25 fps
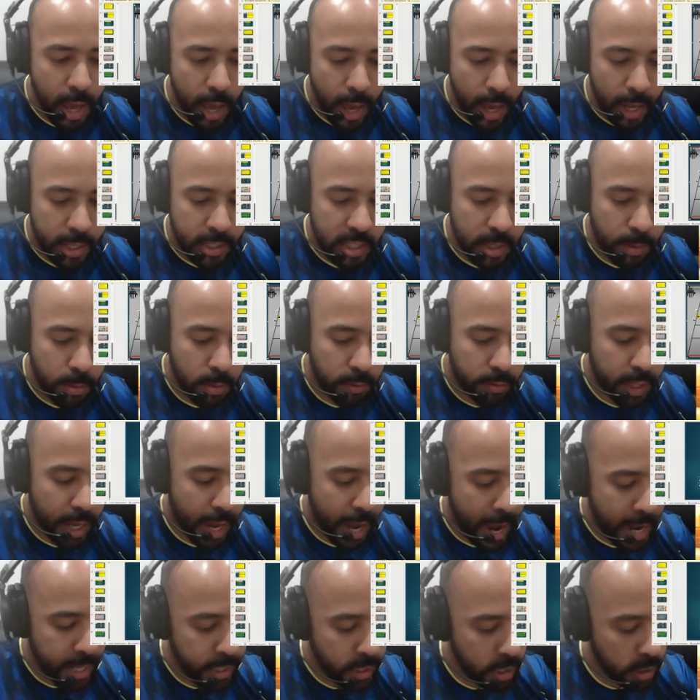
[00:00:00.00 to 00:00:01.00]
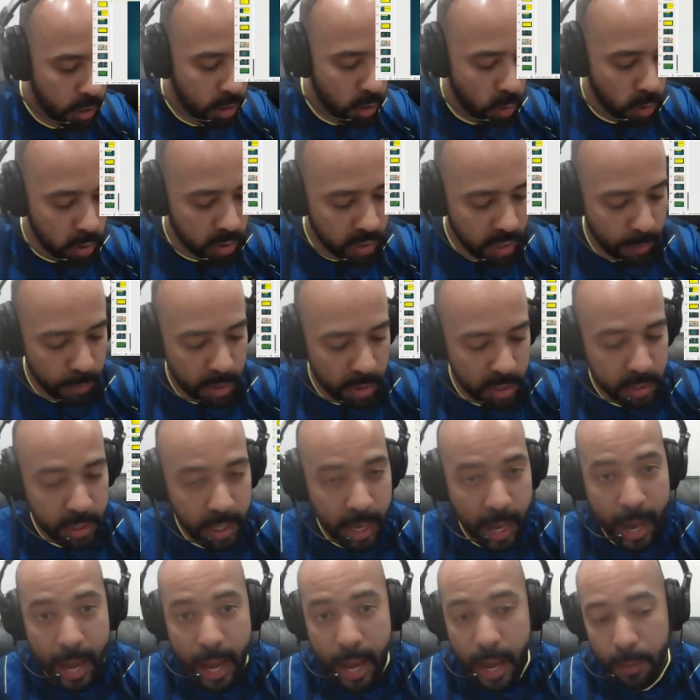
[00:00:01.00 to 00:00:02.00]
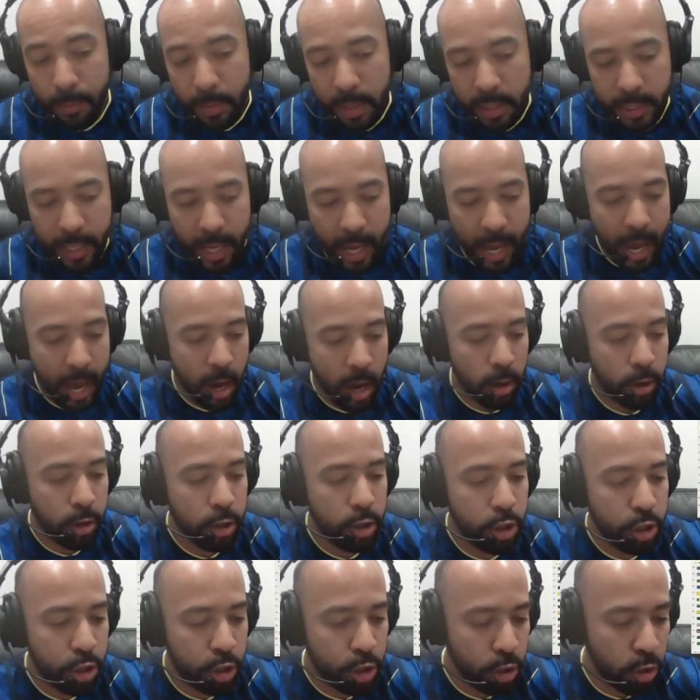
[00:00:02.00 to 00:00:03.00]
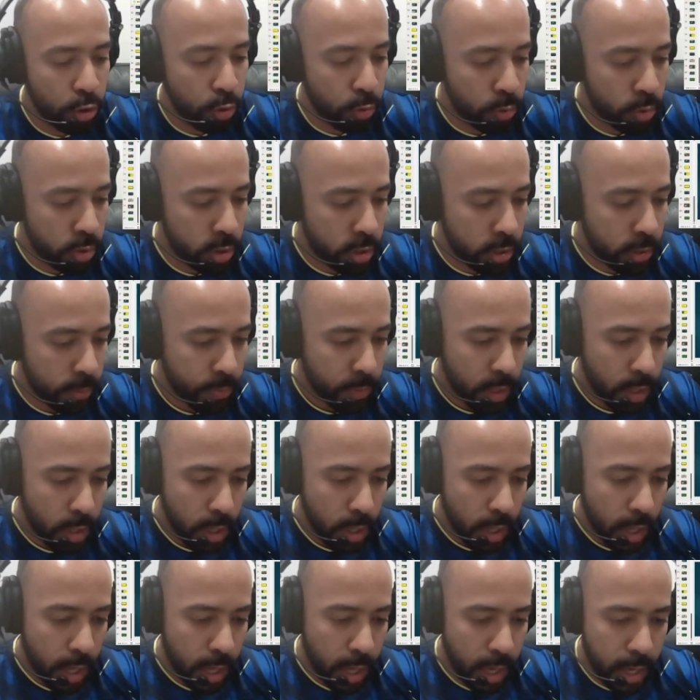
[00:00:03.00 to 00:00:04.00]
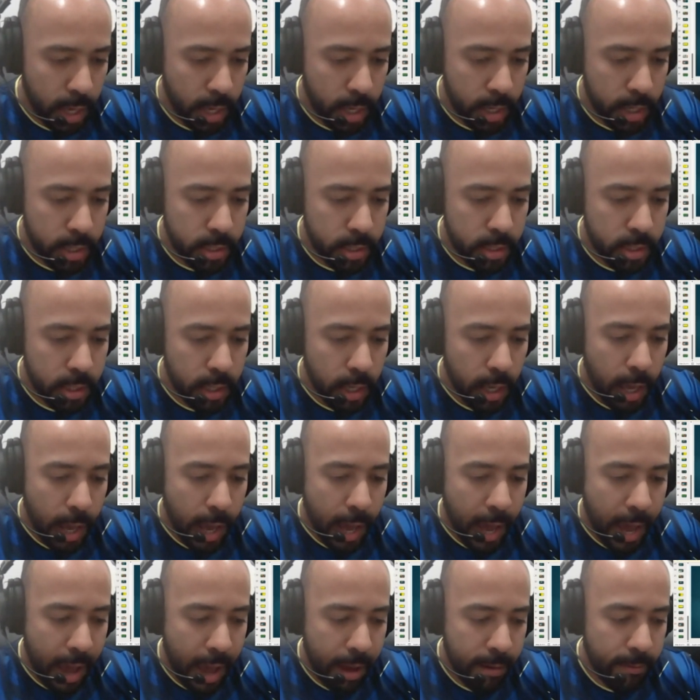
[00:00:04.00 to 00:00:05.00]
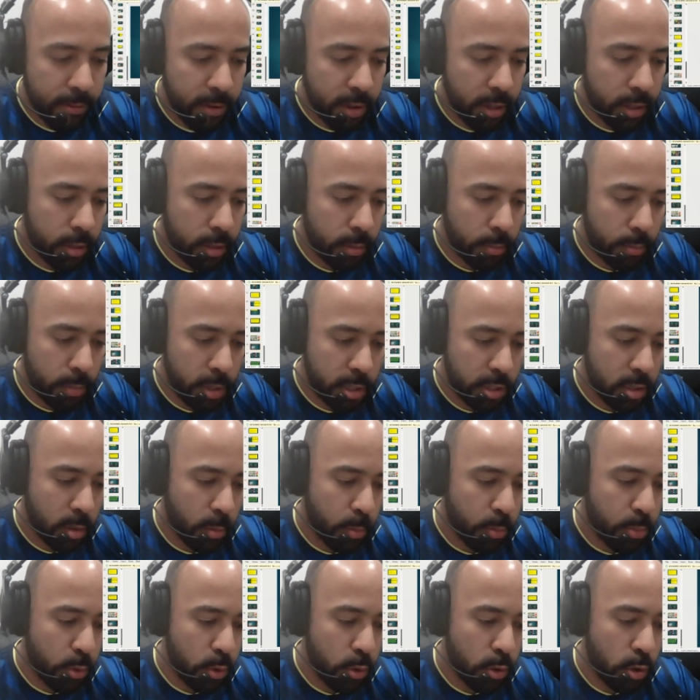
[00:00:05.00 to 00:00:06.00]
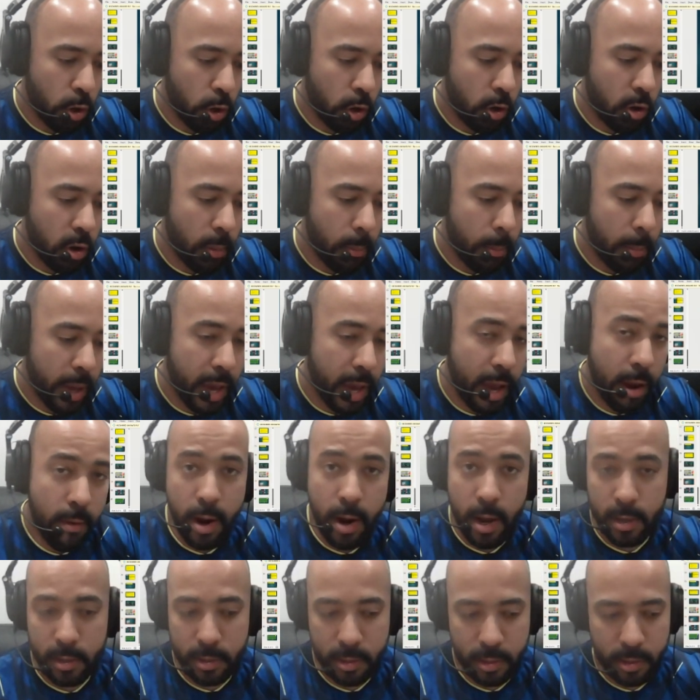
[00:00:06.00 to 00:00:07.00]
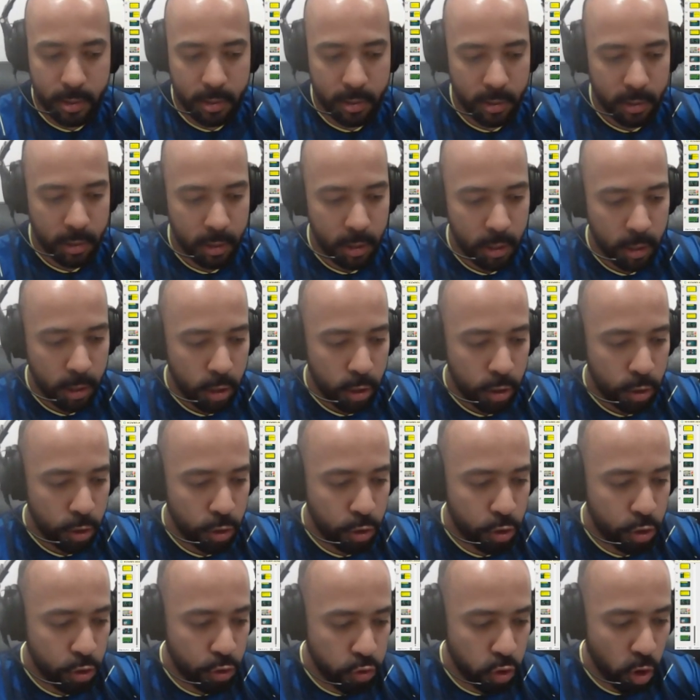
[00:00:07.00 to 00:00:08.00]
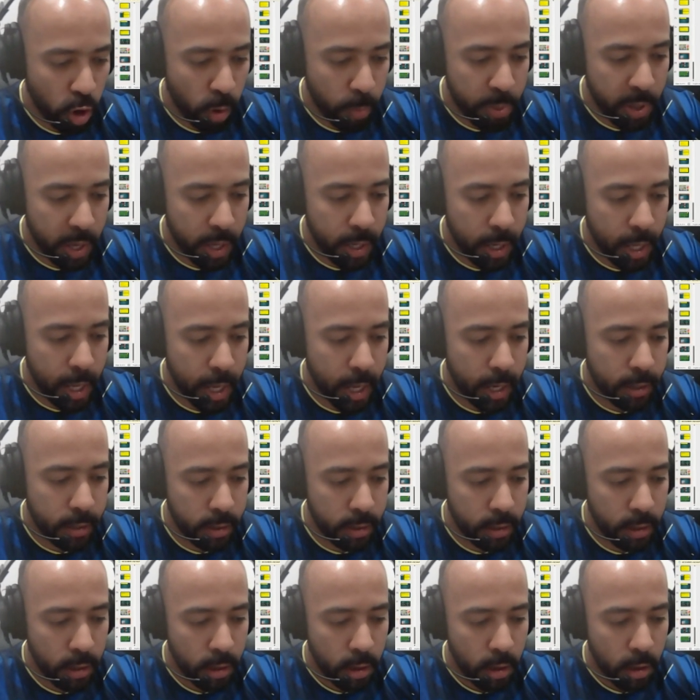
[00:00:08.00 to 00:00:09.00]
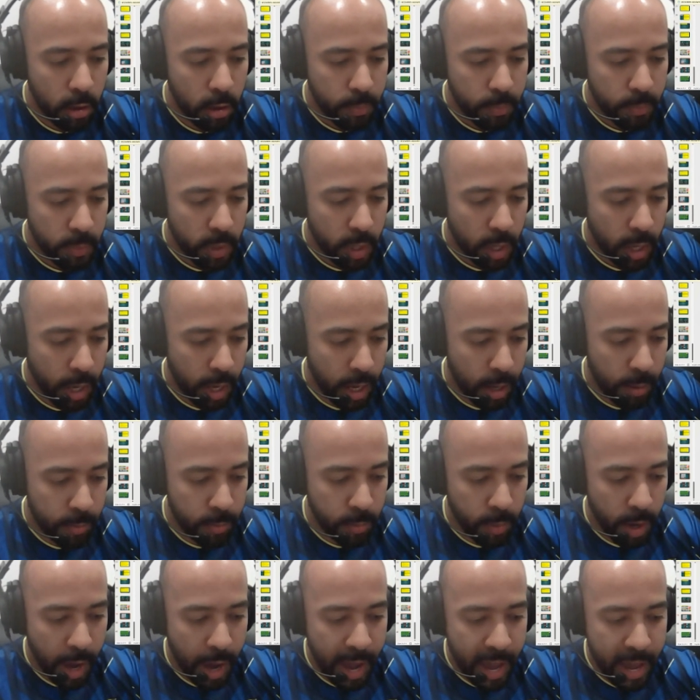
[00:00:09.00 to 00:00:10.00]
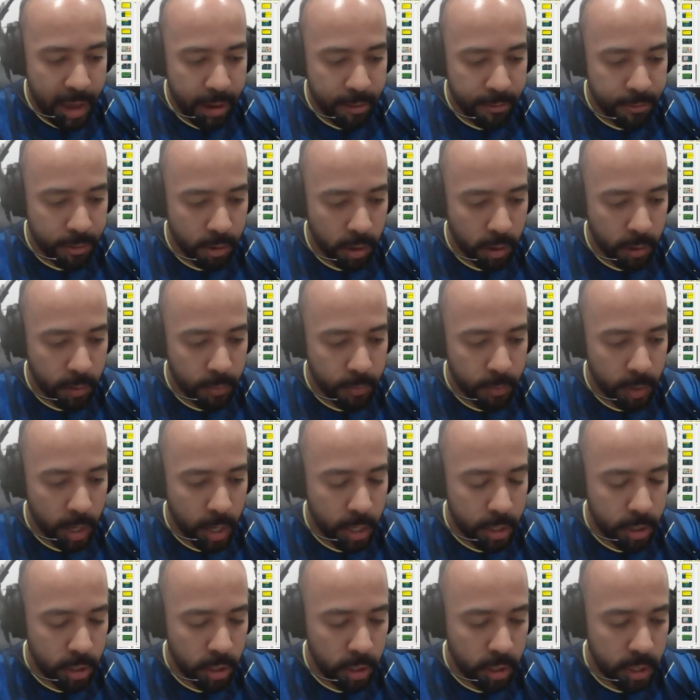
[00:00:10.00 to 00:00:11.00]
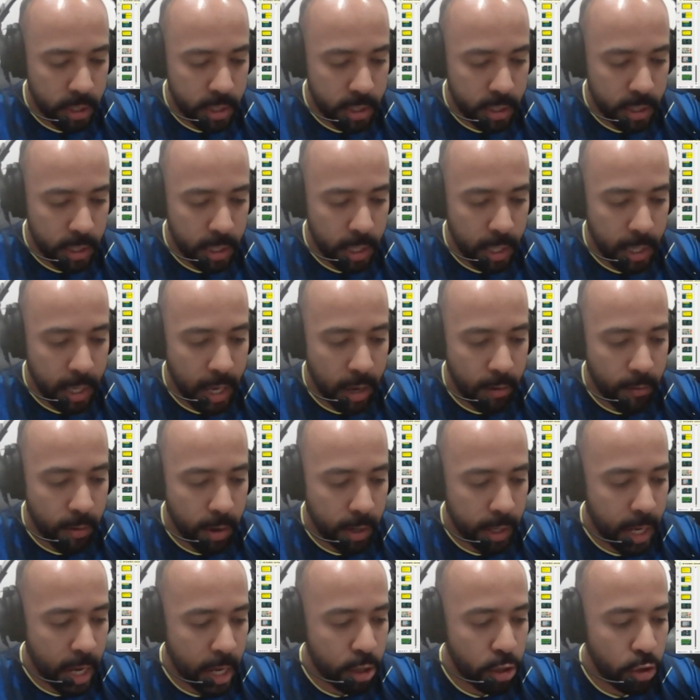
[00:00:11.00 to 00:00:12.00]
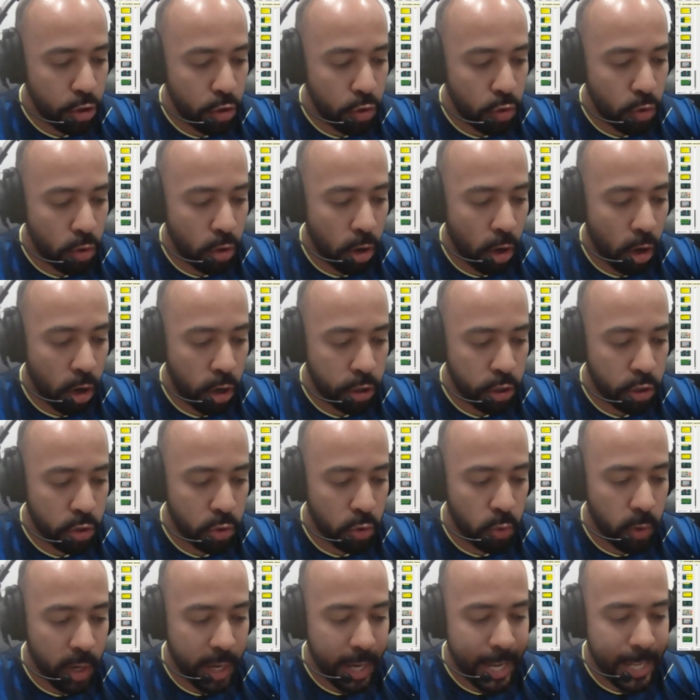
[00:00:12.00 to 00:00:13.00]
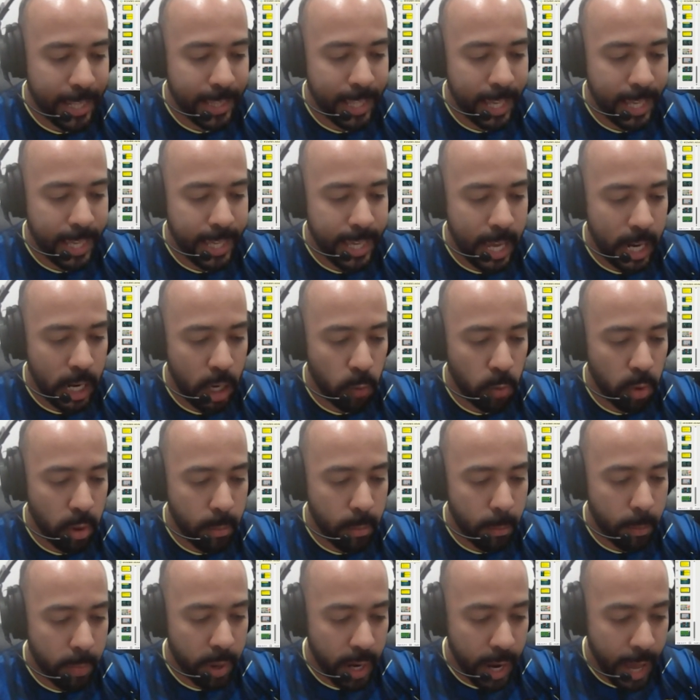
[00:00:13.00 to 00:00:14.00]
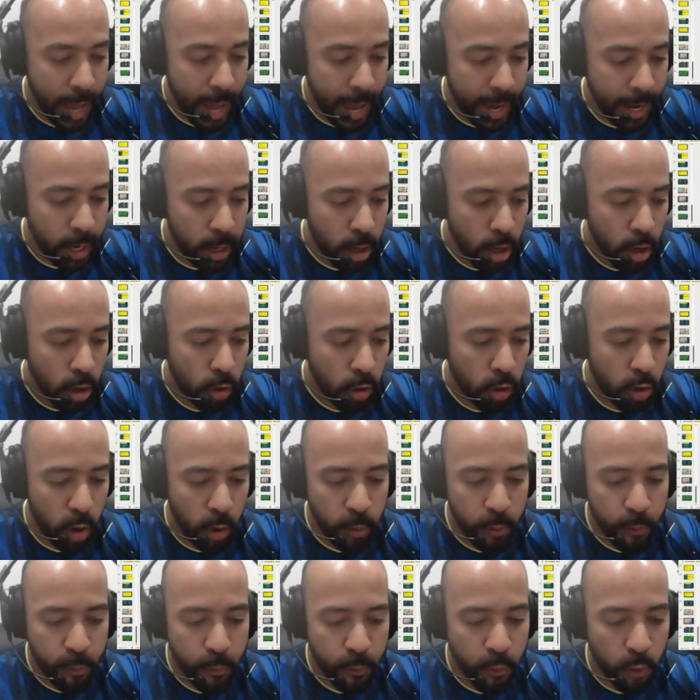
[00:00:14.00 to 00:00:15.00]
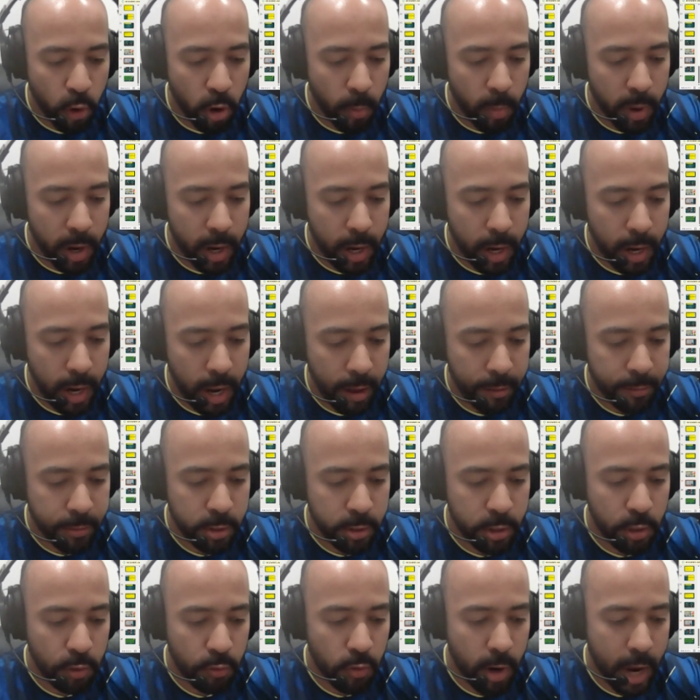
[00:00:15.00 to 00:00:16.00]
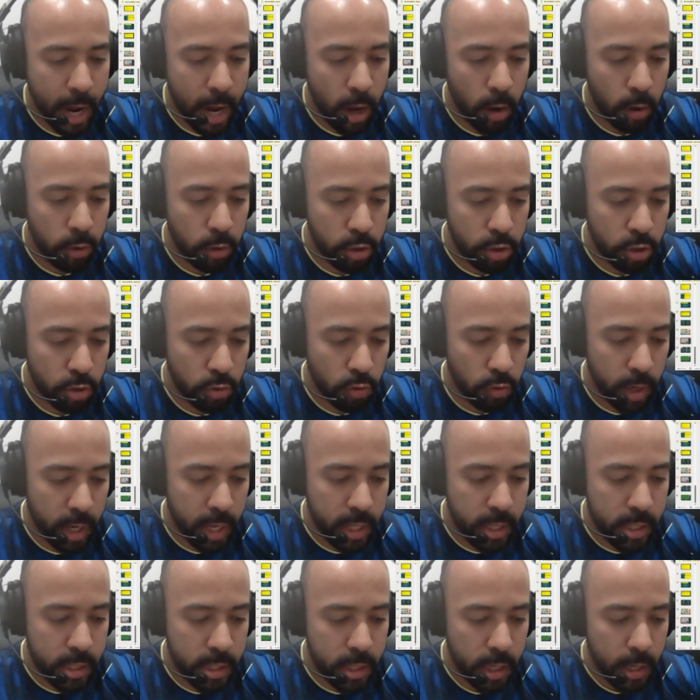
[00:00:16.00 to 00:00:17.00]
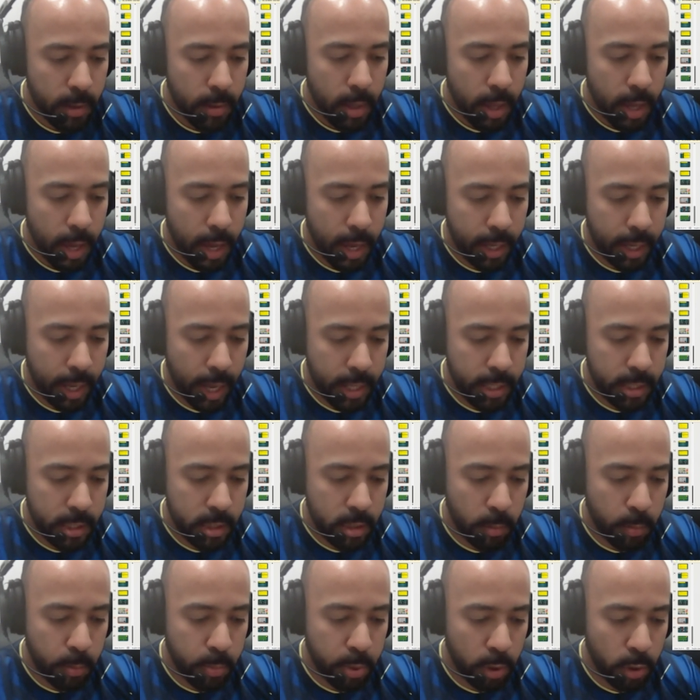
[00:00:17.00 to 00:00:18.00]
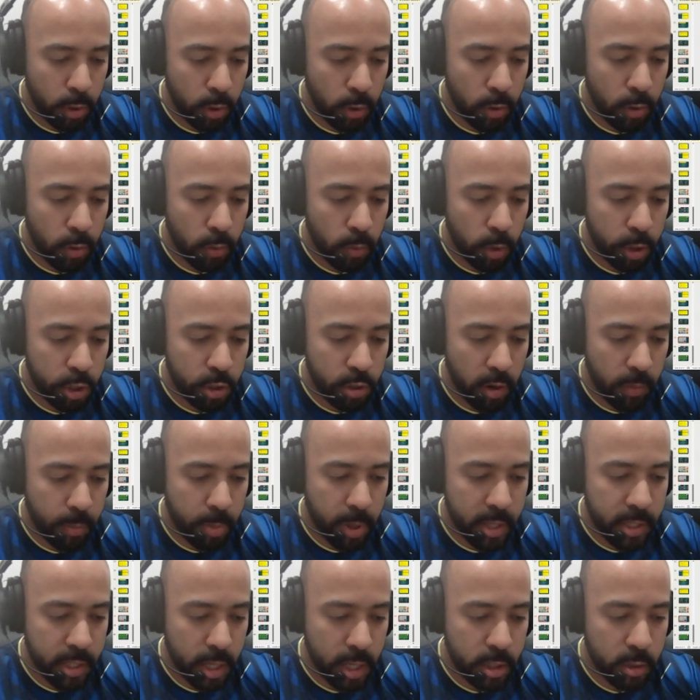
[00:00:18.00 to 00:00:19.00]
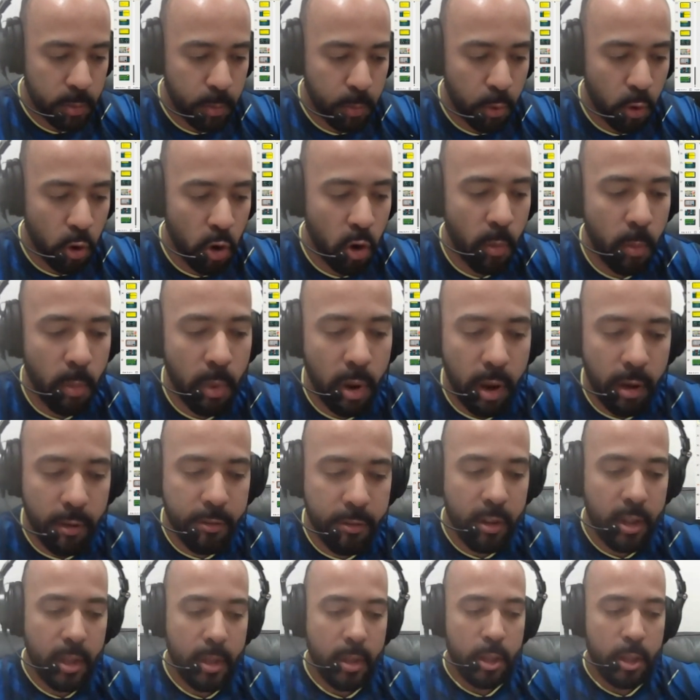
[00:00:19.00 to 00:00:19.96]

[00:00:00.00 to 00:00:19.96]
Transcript: and some of the antidotes that Mr. Howe could use is having Mr. Bruno Gomes dropping in either, and you can see here again, Newcastle in the yellow and black, going from left to right on your screens against the blue, which represents Bournemouth.